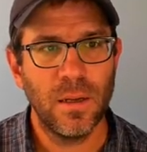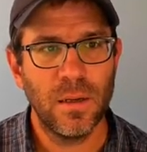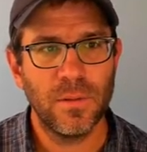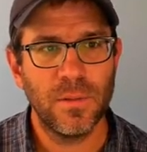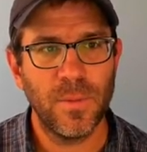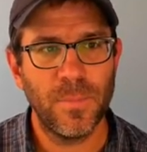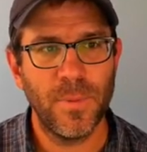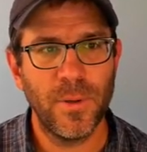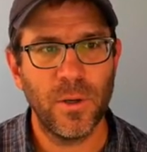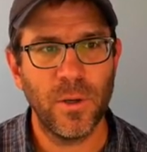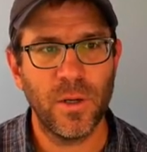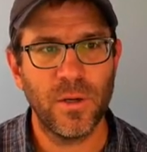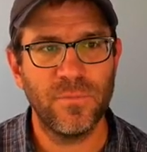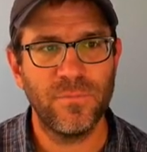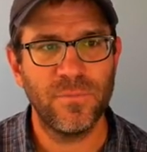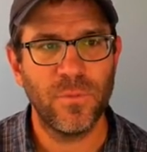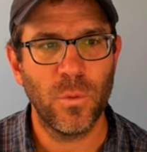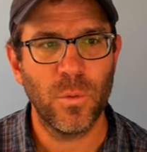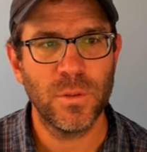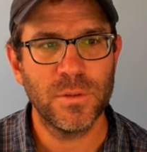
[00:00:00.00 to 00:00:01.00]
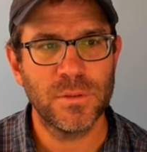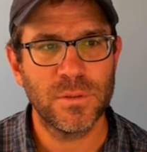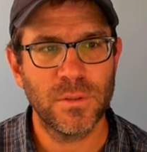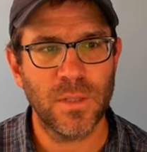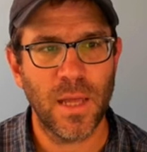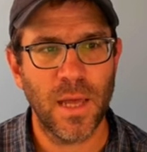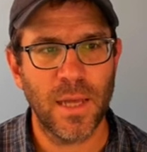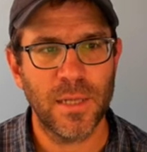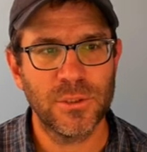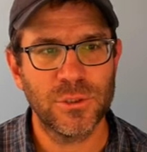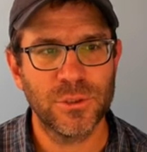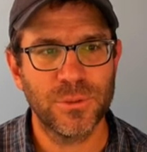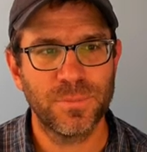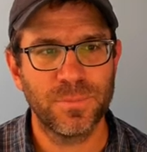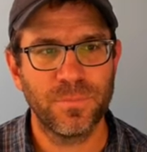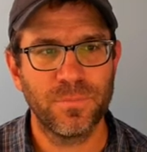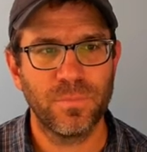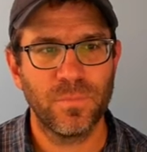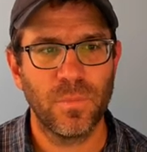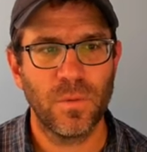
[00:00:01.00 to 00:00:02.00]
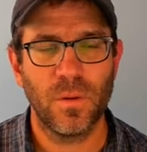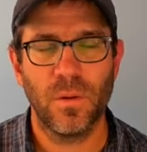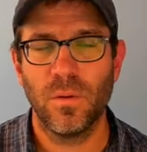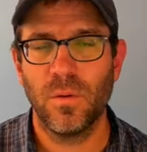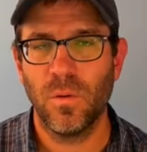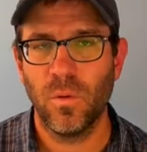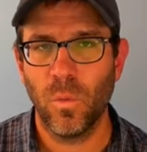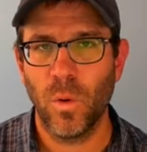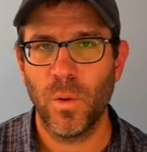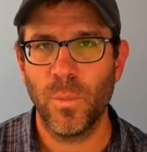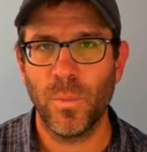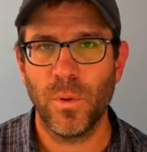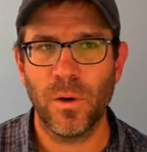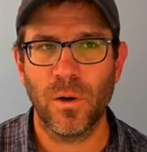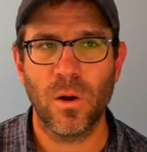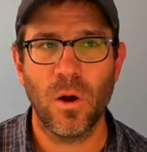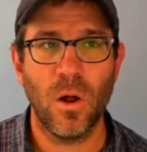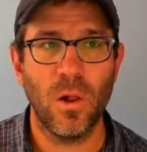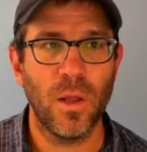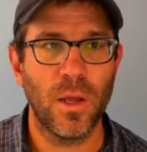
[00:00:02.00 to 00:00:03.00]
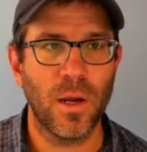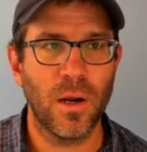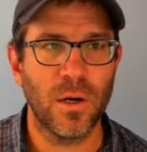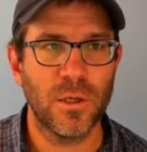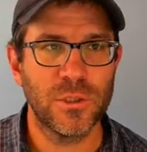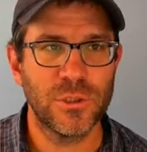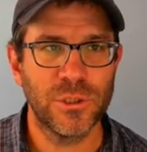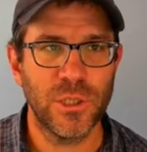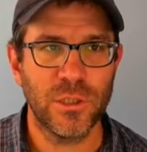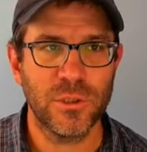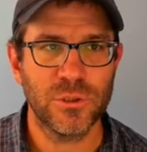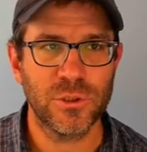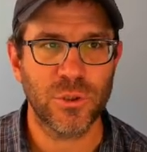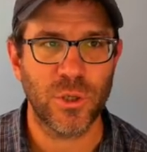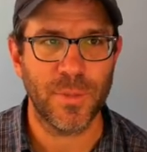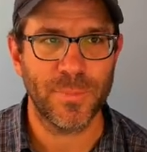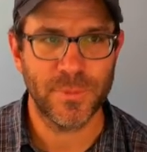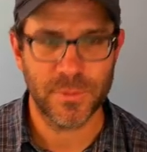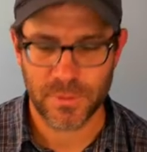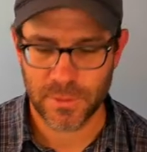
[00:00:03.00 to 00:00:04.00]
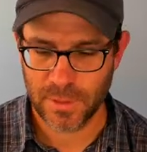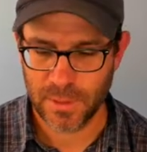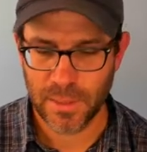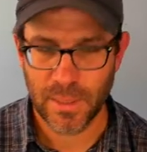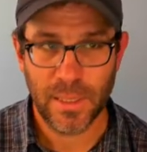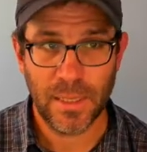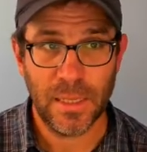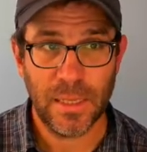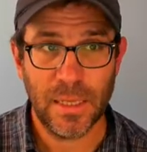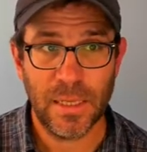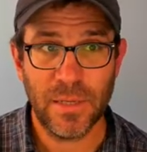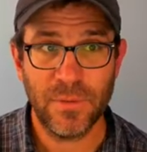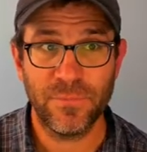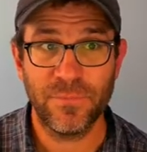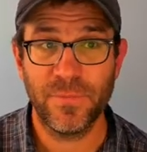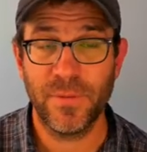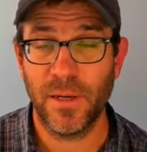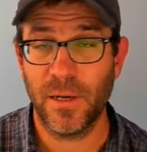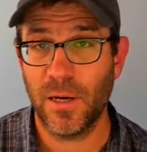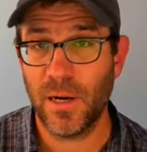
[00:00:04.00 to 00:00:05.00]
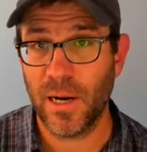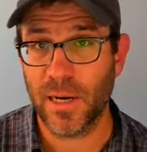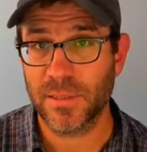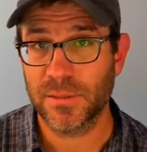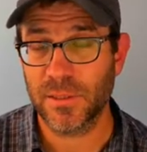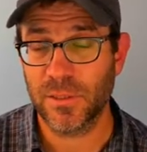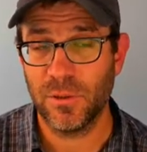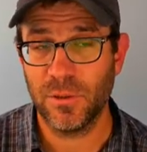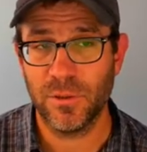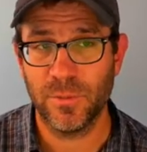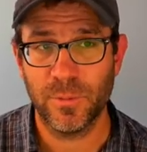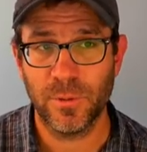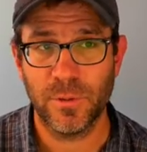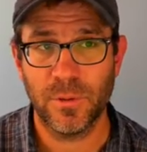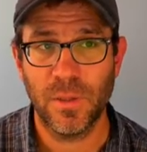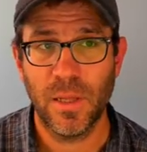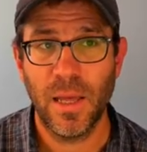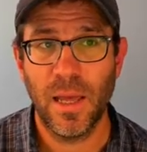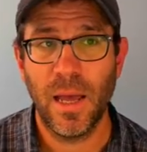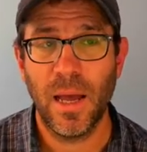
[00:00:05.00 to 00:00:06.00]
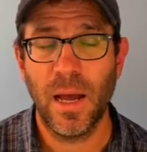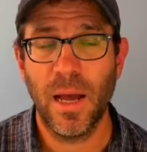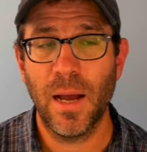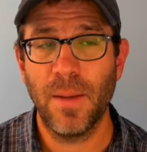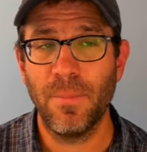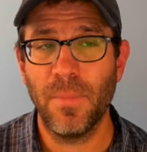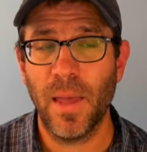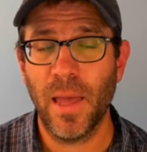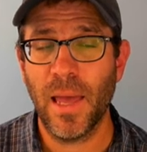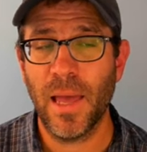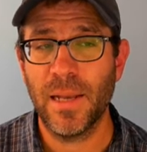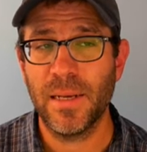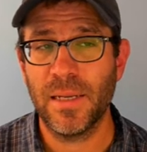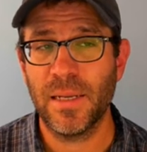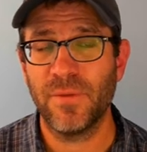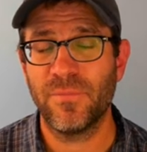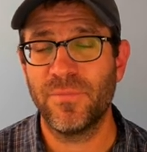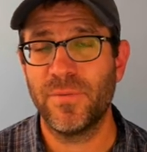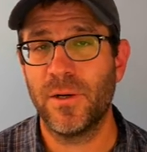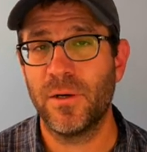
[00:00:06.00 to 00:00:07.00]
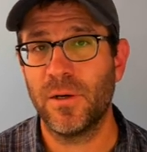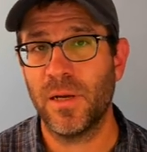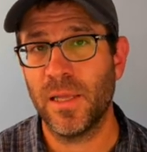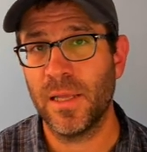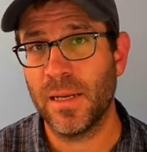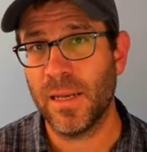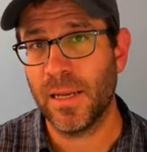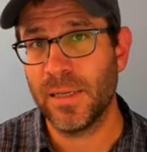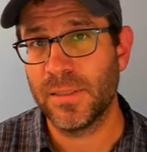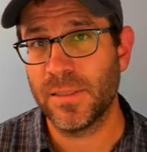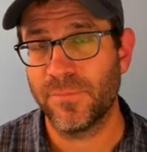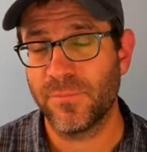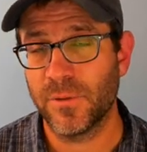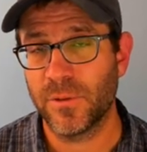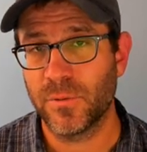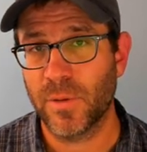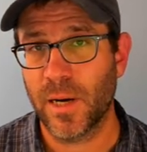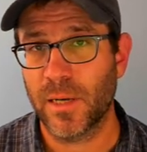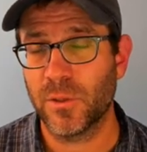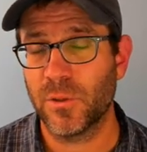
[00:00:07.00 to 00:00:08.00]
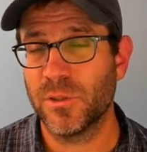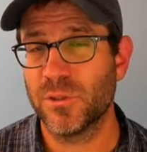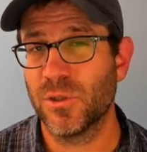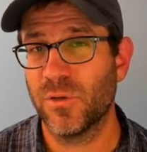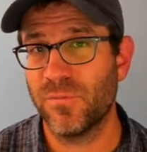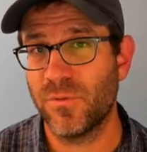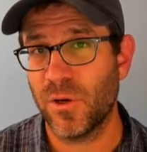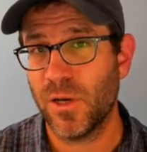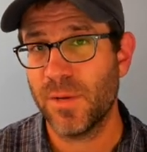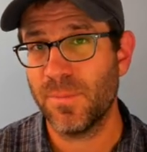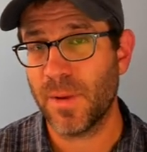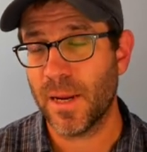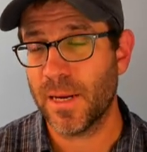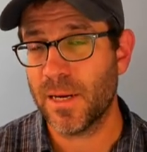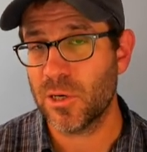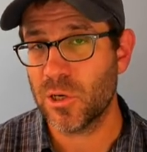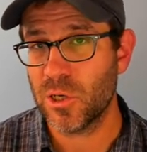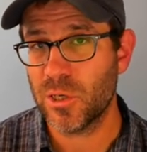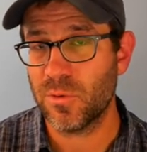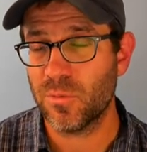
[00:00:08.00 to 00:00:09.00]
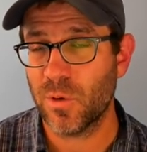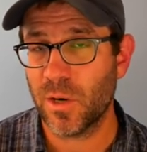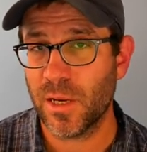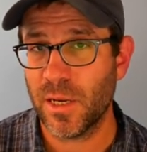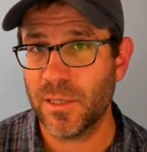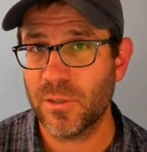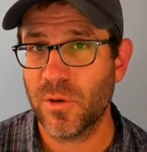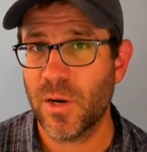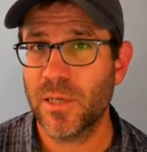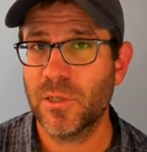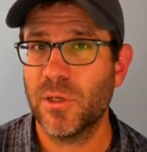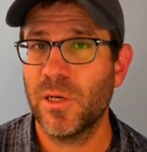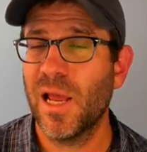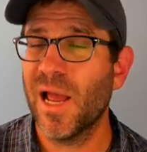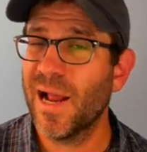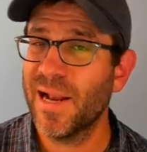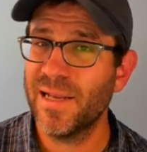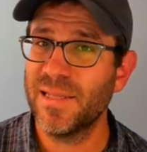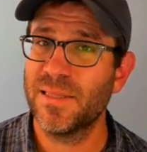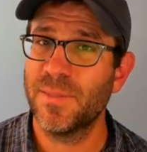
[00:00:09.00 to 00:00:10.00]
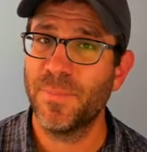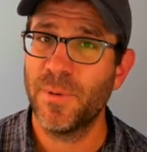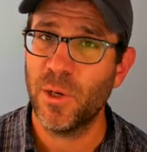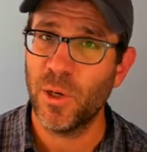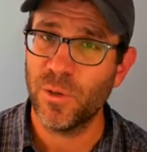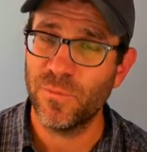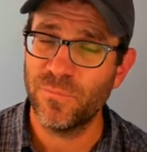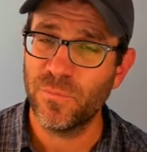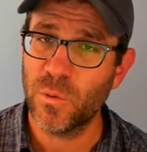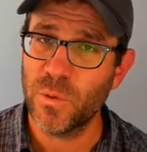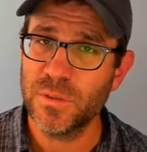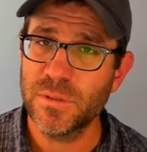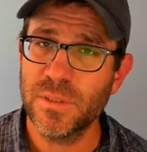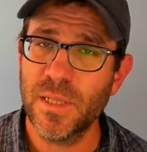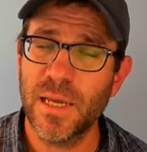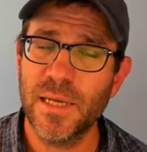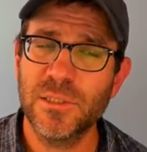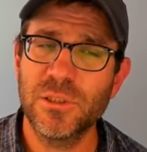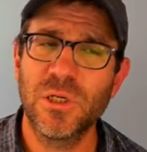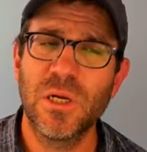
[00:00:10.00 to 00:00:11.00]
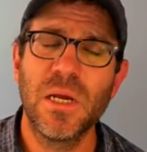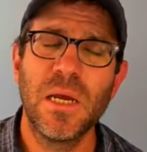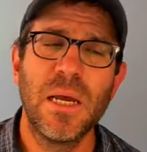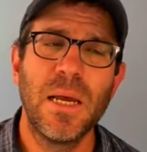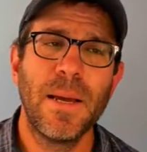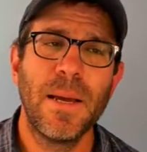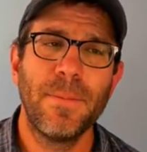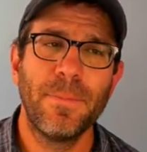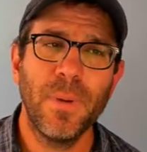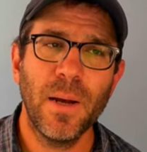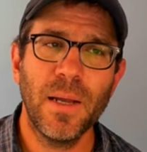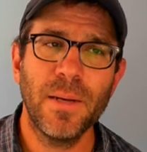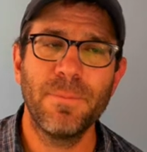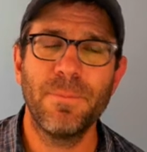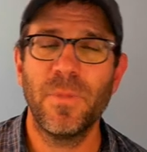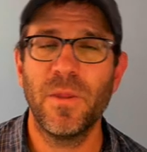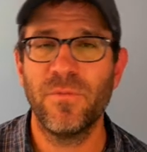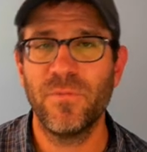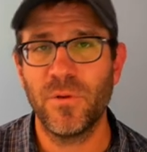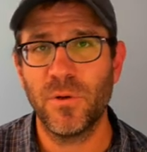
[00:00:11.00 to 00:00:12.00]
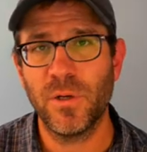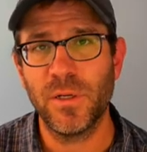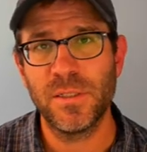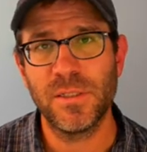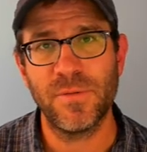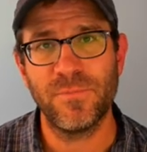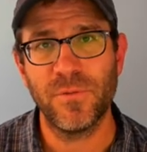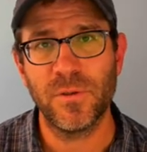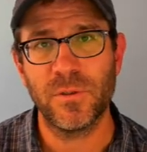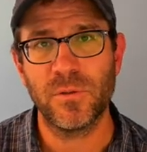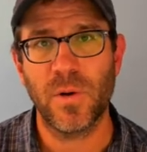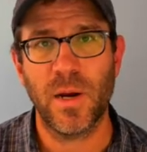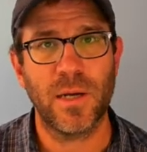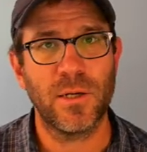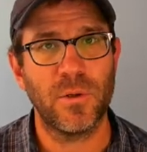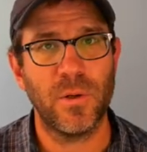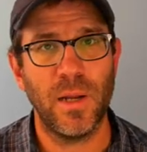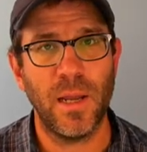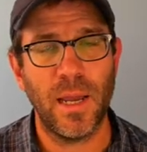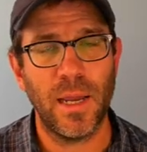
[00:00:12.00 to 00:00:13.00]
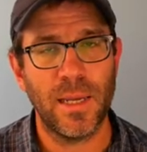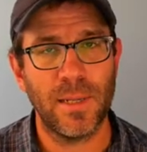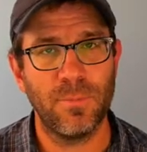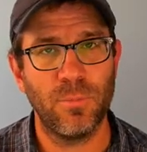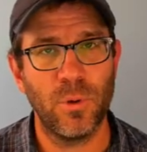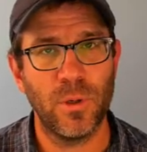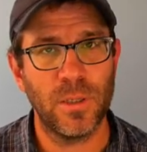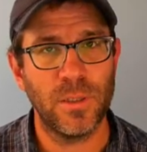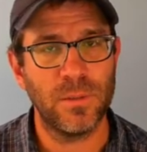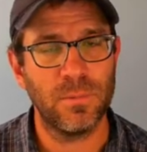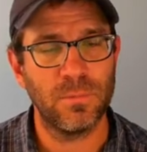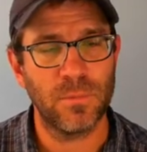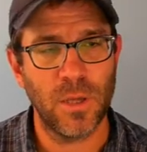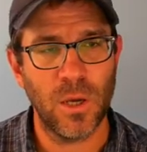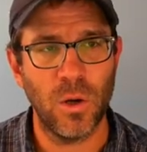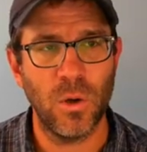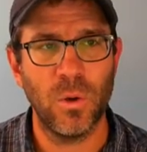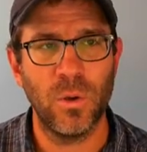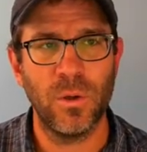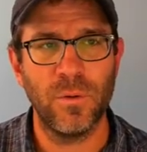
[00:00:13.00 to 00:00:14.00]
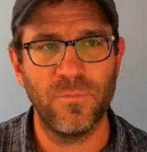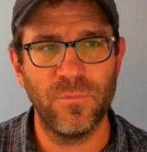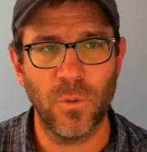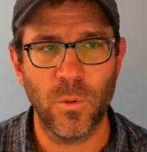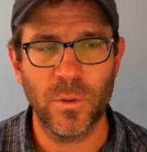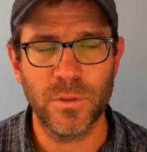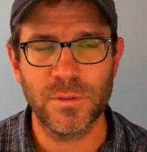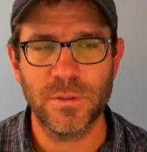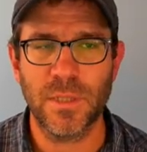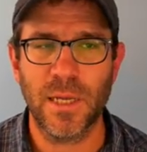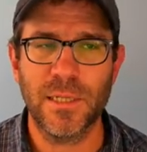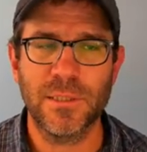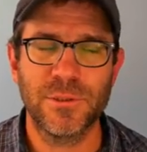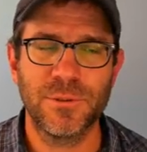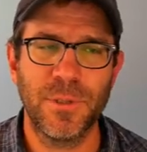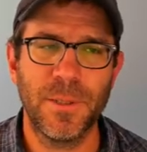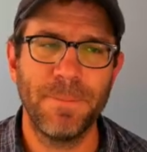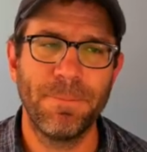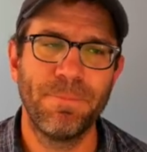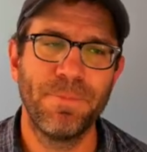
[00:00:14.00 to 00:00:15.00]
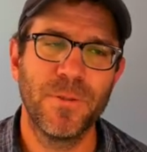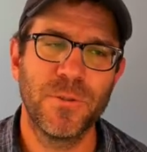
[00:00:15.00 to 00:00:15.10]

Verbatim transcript: the period forward slash when we are calling our shell scripts if they're executable um, and if they're in a different directory. So if they're in my current working directory, I need the period forward slash, but if they're in a different directory, I can put in code forward slash, right?